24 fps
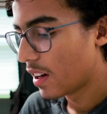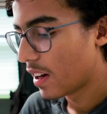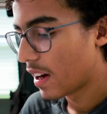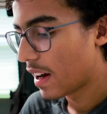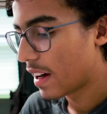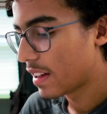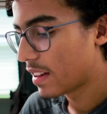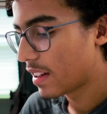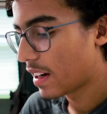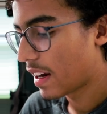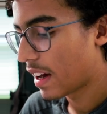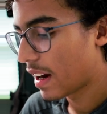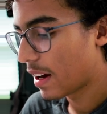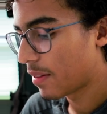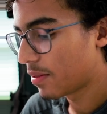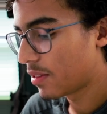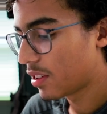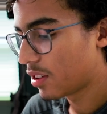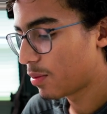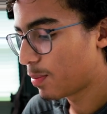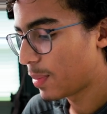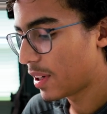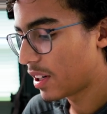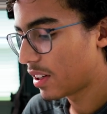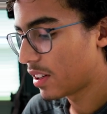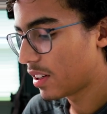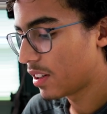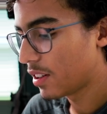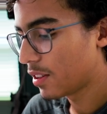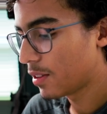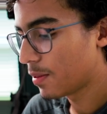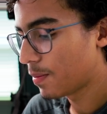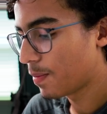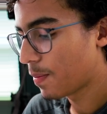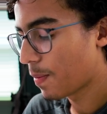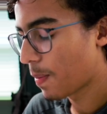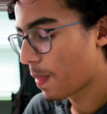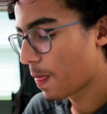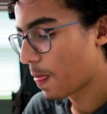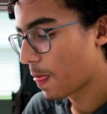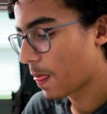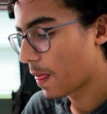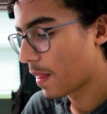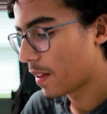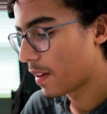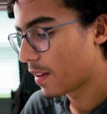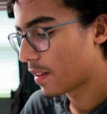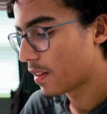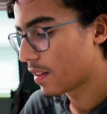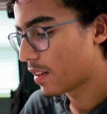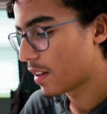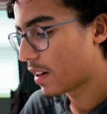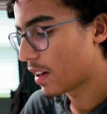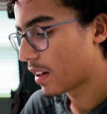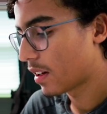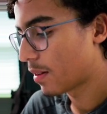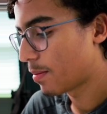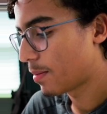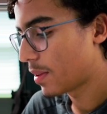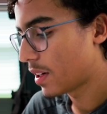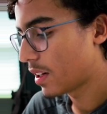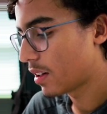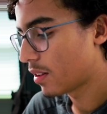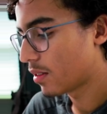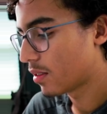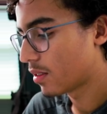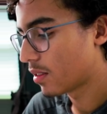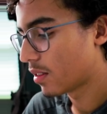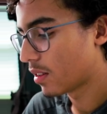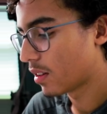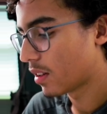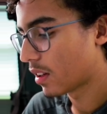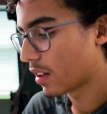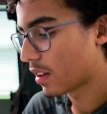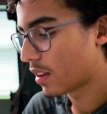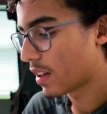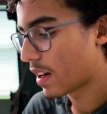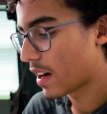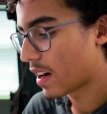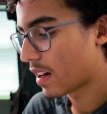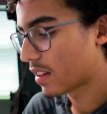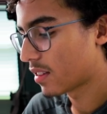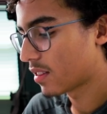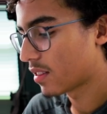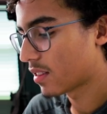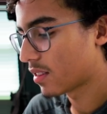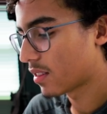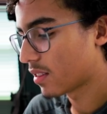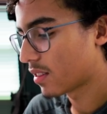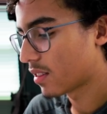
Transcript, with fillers: And then I have this pair here that I can make like that.